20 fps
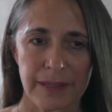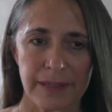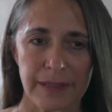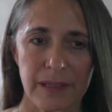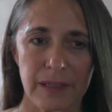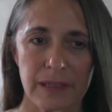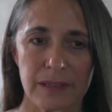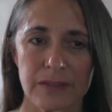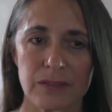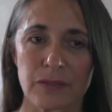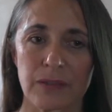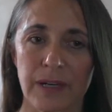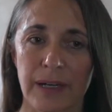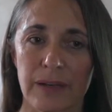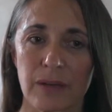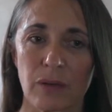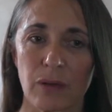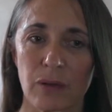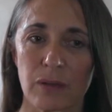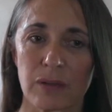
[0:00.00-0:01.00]
and I try
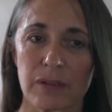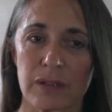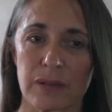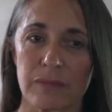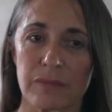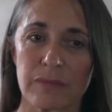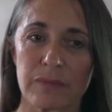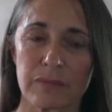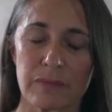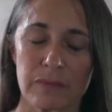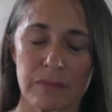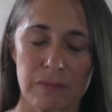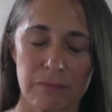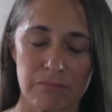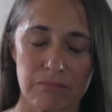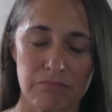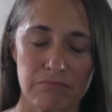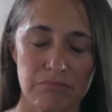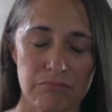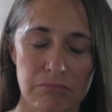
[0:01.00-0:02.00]
to hold him.
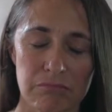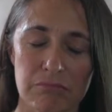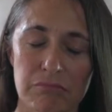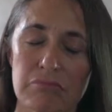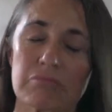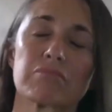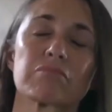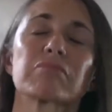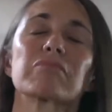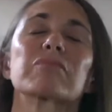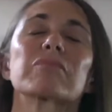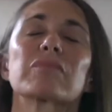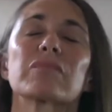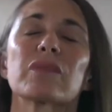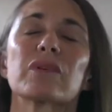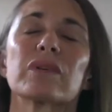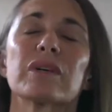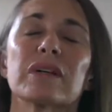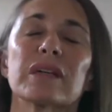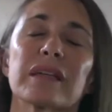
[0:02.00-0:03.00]

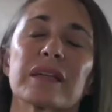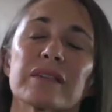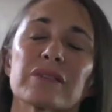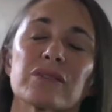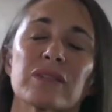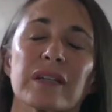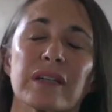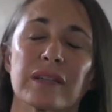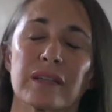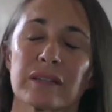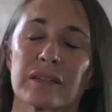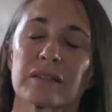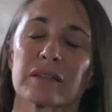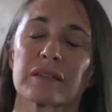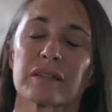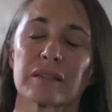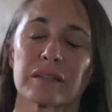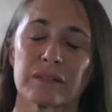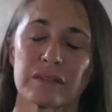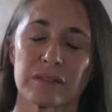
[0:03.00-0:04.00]
I try to.
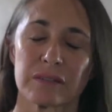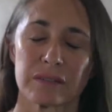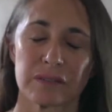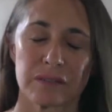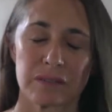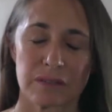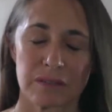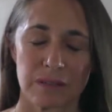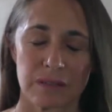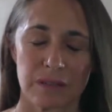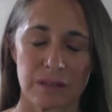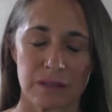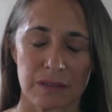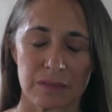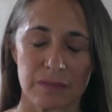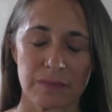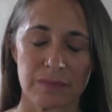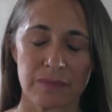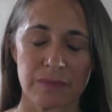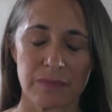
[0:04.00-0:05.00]

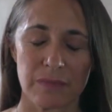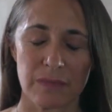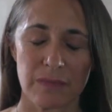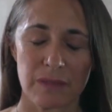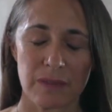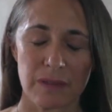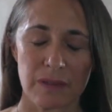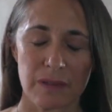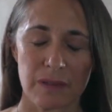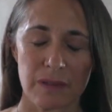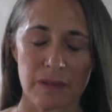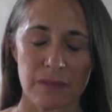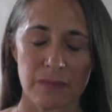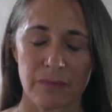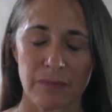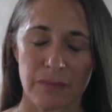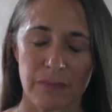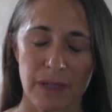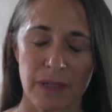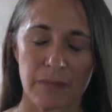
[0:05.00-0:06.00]
Um,
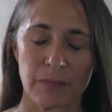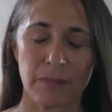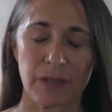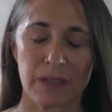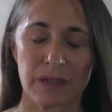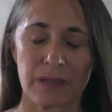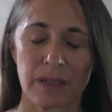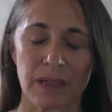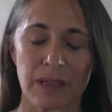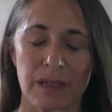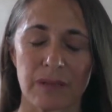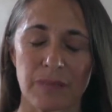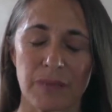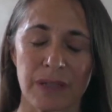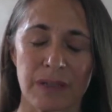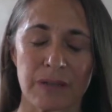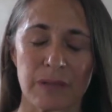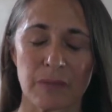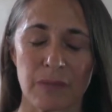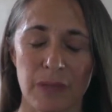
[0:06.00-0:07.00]
I picked. I had
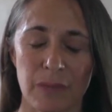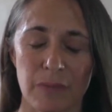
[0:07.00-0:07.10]
picked him